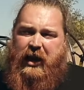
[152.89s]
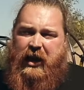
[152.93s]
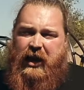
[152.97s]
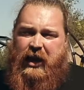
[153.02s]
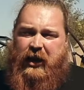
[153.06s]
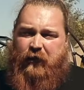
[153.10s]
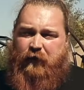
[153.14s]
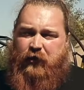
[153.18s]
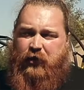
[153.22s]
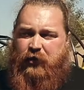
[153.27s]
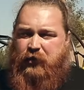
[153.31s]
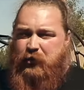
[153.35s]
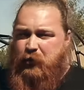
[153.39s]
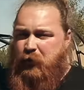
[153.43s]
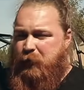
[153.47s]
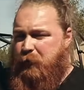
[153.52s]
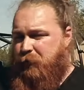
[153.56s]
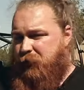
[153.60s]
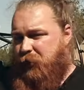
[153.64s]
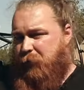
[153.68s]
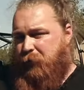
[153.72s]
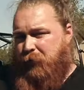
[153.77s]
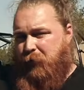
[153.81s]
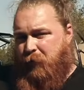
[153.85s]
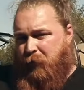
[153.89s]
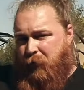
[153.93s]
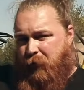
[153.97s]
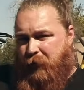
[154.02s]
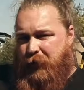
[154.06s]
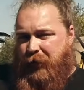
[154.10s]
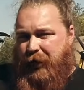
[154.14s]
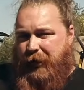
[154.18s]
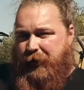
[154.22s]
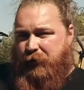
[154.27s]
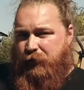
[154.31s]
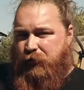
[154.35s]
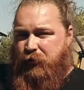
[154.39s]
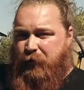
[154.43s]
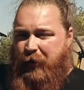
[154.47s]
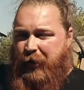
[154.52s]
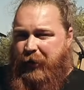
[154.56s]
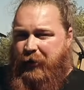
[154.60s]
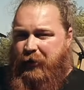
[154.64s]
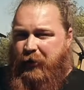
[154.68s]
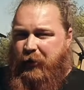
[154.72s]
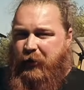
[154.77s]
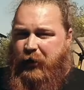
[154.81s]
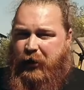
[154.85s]
if you're doing something more like a
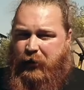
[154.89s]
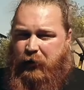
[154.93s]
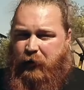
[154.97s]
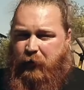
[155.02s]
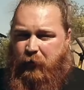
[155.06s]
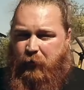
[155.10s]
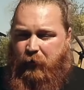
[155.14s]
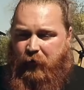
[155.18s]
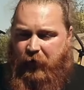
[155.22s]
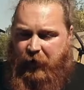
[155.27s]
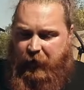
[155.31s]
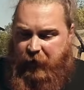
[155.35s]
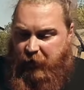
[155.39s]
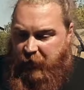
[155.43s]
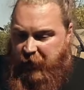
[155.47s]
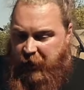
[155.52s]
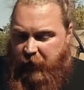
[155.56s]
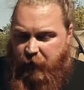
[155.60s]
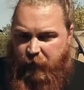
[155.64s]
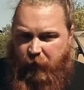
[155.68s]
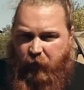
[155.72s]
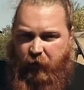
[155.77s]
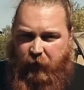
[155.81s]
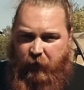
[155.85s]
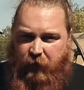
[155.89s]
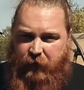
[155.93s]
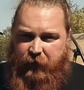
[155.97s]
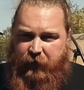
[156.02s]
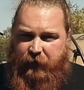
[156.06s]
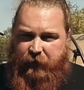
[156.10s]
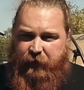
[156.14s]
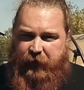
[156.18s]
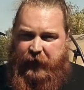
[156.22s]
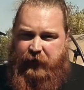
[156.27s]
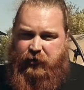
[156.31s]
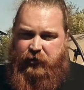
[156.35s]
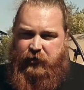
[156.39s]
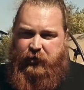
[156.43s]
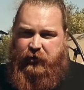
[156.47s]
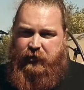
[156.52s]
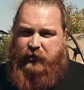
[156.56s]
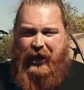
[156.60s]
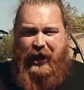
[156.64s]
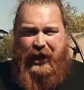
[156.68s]
trailer and you want kind of all the features,